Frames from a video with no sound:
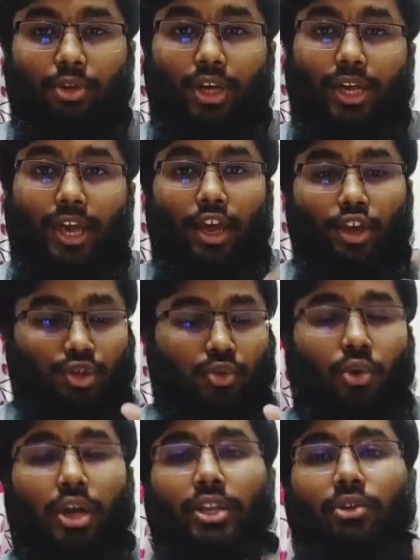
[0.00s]
Okay, so
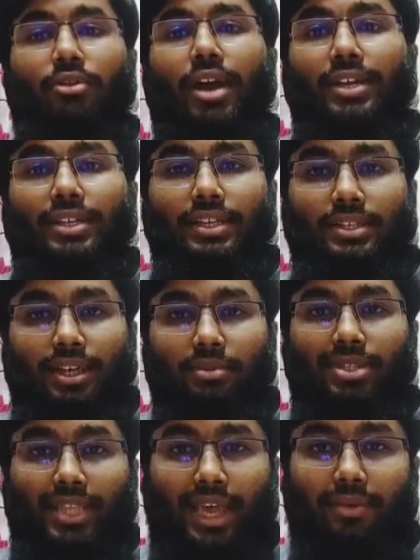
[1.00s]
when your right atrium
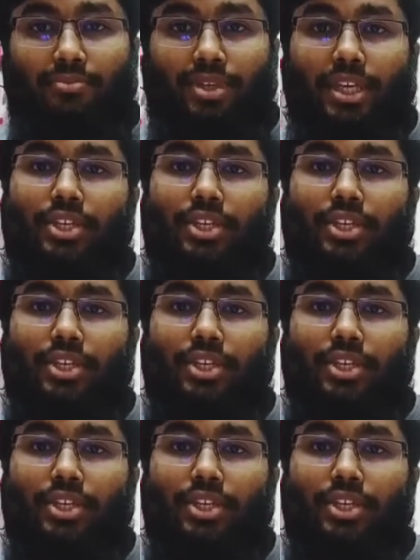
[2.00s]
is empty,